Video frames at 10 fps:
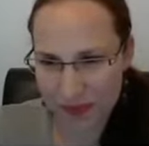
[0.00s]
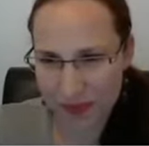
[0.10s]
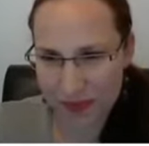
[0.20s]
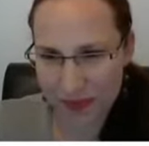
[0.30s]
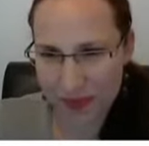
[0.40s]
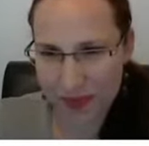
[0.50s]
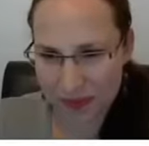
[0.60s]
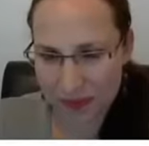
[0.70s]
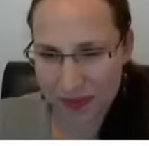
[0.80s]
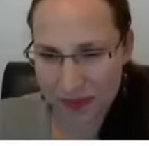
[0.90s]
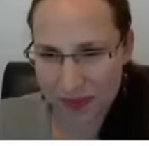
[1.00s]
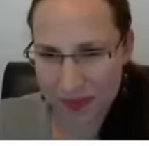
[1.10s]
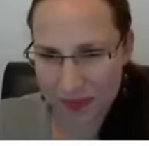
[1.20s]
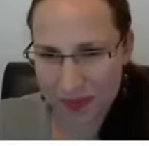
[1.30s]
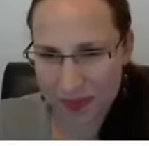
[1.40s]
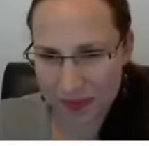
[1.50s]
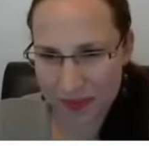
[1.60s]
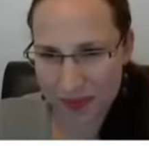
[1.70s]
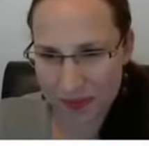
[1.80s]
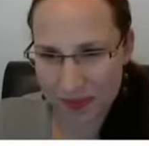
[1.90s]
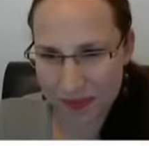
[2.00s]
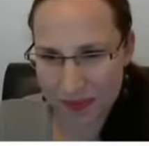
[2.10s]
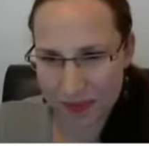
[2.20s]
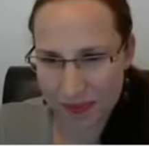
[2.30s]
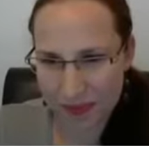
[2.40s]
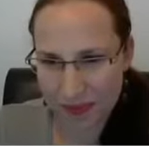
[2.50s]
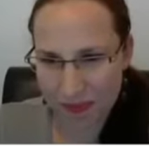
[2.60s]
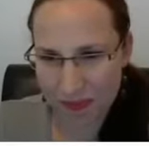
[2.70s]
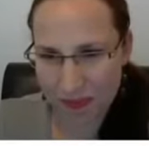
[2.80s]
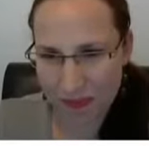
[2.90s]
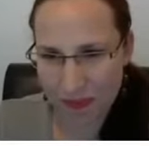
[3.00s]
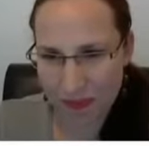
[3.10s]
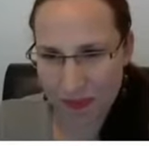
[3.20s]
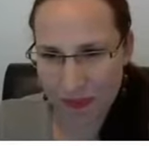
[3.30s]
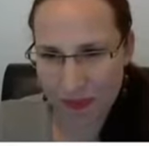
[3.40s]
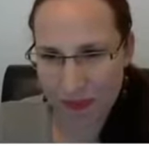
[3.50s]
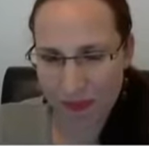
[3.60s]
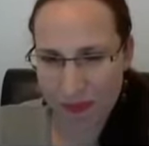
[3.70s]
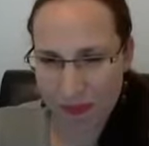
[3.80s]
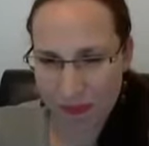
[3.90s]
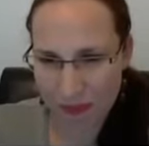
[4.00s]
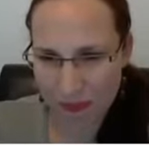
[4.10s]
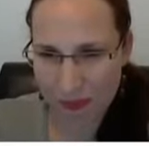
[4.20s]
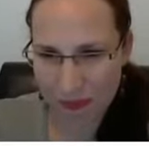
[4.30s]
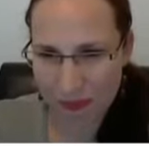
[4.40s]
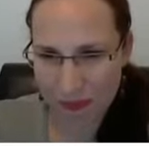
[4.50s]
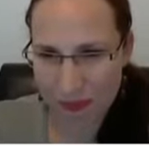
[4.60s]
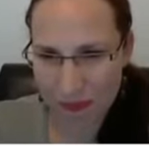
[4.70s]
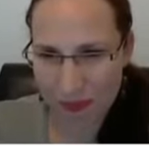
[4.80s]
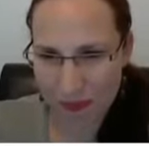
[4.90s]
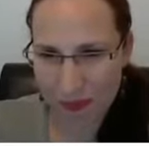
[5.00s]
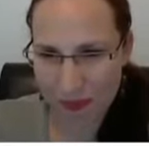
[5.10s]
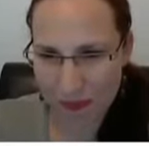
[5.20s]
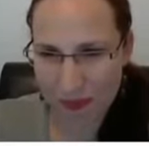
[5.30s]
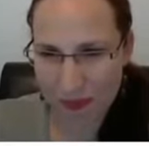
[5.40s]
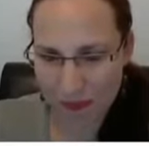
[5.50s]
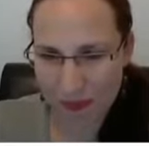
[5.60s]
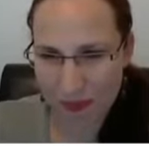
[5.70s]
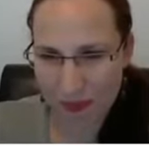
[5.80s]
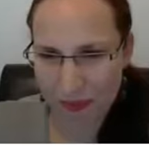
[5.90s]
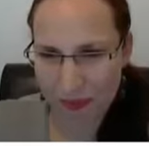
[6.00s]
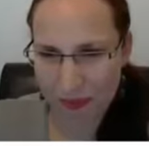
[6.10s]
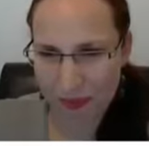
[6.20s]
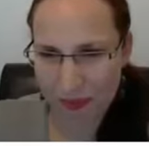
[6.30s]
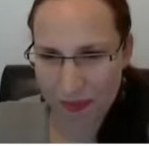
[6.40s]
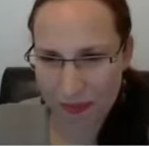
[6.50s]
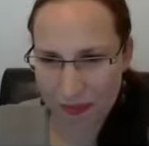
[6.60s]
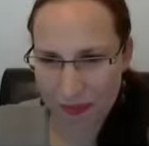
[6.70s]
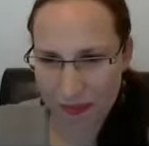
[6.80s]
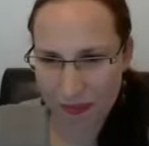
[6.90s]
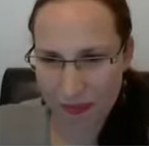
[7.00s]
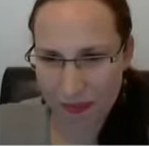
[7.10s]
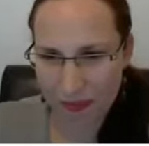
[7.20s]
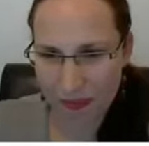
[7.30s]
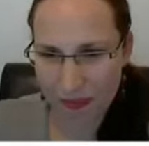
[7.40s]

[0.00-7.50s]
The person shown says nothing.